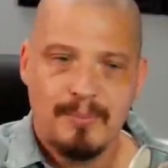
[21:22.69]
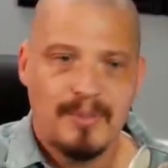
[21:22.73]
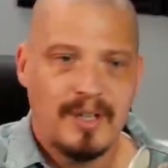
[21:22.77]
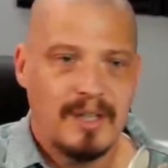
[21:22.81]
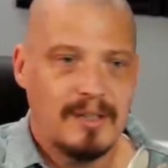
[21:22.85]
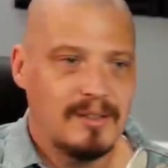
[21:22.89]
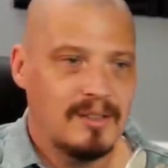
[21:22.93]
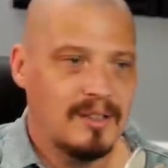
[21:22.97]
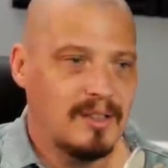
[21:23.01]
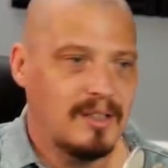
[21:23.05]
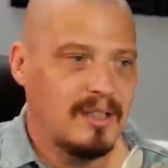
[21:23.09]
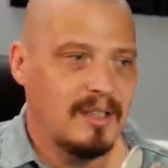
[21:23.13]
And
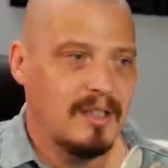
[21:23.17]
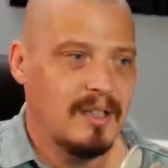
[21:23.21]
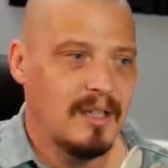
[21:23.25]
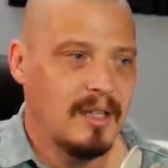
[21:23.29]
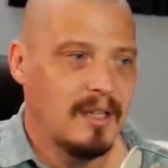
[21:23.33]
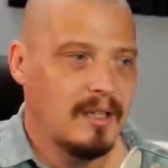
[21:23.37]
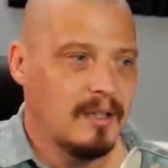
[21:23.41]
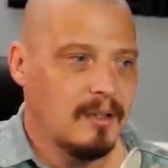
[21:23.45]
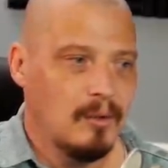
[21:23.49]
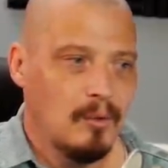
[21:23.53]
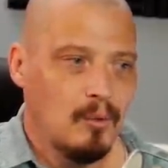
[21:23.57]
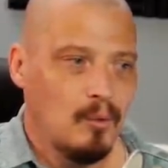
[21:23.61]
I see
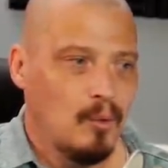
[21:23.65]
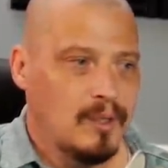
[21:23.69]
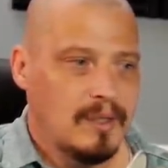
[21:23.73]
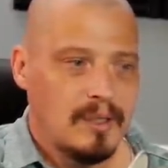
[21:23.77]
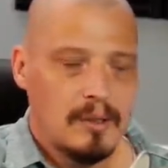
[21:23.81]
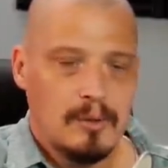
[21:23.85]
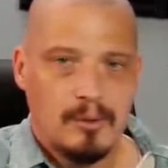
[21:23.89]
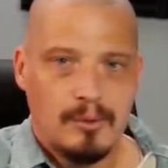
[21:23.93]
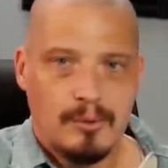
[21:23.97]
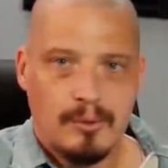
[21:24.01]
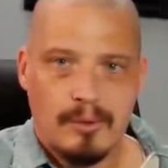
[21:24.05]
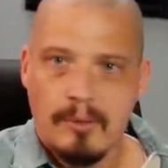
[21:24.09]

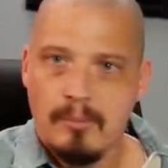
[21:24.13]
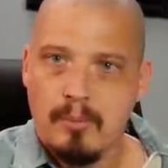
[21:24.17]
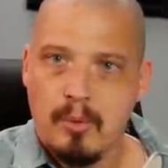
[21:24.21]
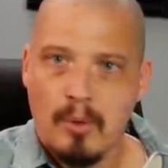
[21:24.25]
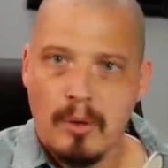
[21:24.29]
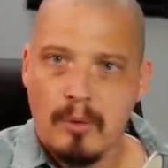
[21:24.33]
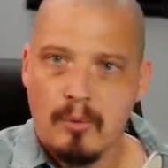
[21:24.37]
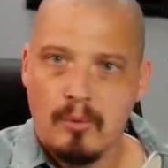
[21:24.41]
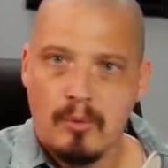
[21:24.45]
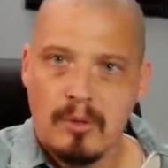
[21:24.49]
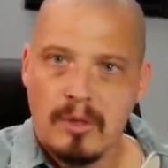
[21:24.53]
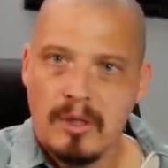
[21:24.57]
Windows
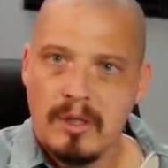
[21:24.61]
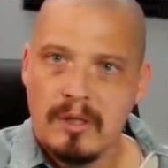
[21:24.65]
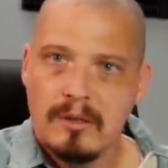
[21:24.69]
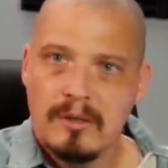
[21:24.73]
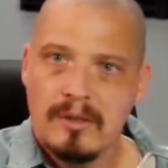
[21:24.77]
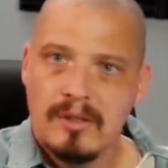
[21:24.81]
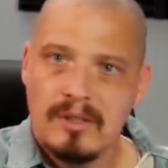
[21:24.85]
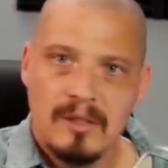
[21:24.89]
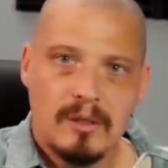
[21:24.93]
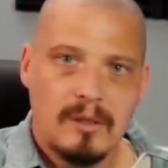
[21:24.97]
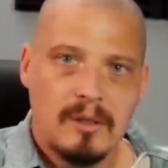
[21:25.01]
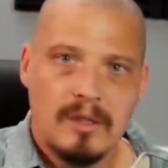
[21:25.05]
3.1
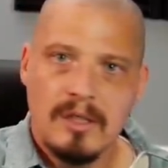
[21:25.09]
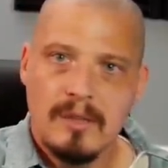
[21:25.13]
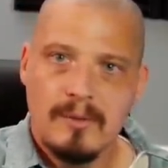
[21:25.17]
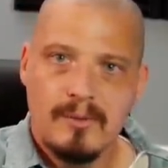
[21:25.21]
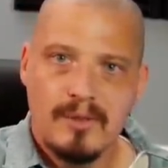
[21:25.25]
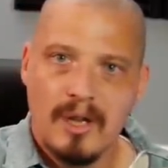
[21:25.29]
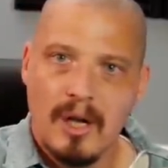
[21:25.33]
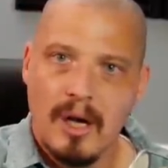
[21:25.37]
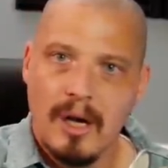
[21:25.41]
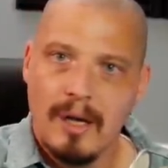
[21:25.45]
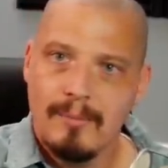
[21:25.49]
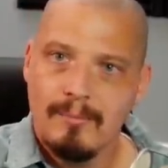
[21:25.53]
still
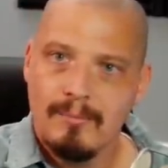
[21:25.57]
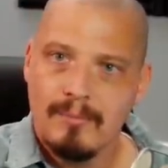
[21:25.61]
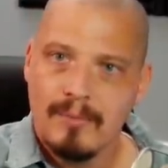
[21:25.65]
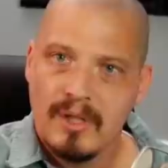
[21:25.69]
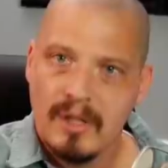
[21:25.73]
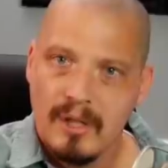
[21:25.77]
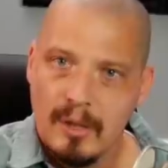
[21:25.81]
lives on